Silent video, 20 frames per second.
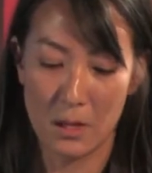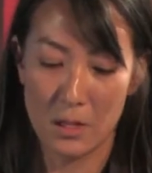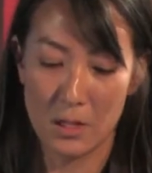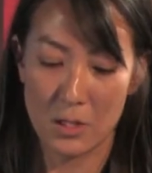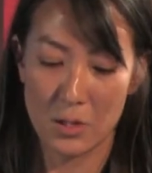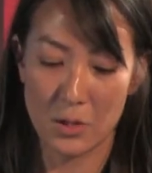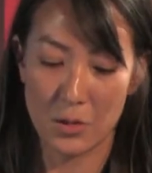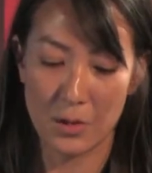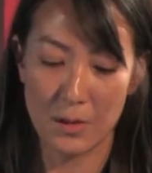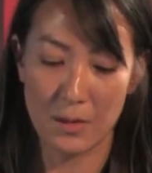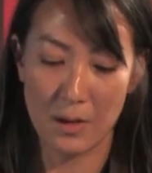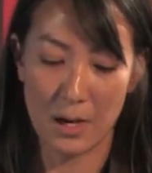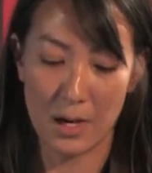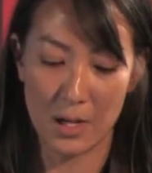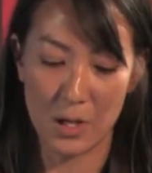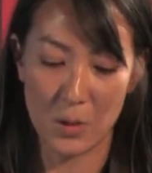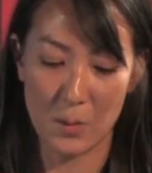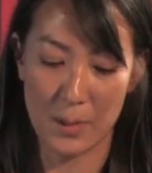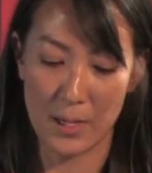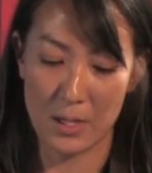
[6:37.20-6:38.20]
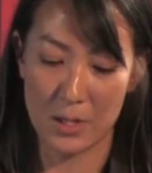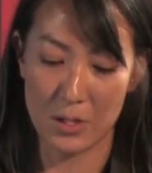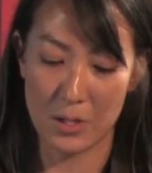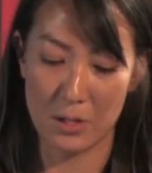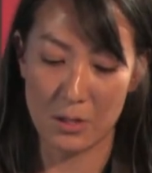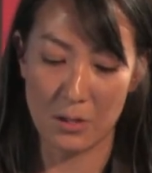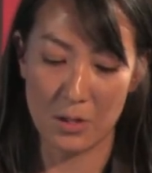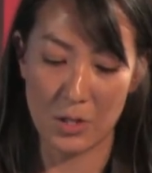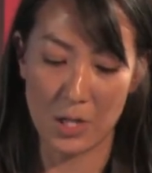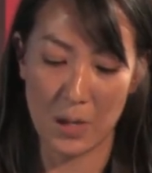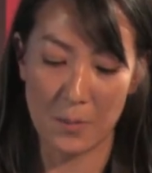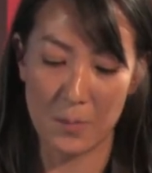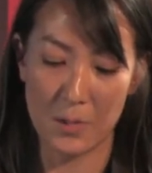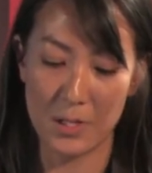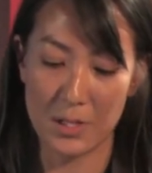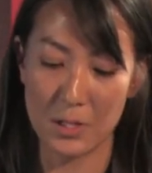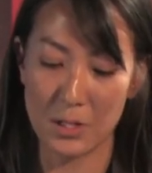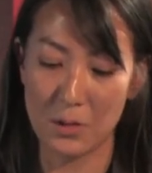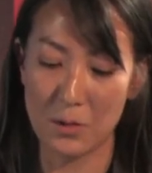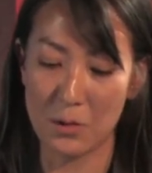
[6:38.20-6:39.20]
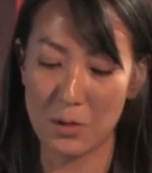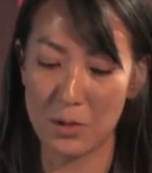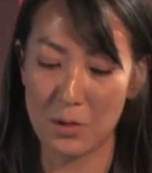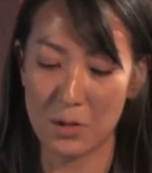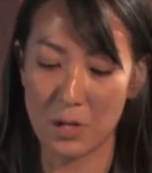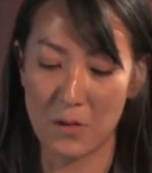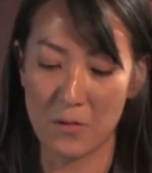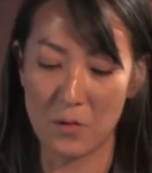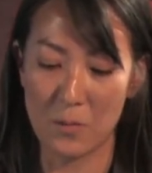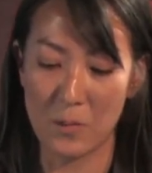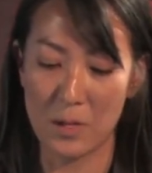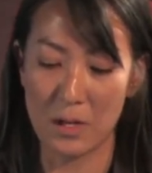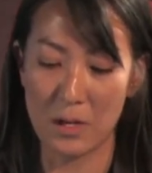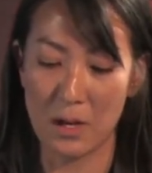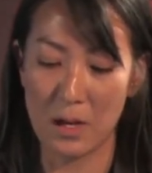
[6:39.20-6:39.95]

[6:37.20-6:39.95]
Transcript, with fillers: During the occupation, the Japanese colonial government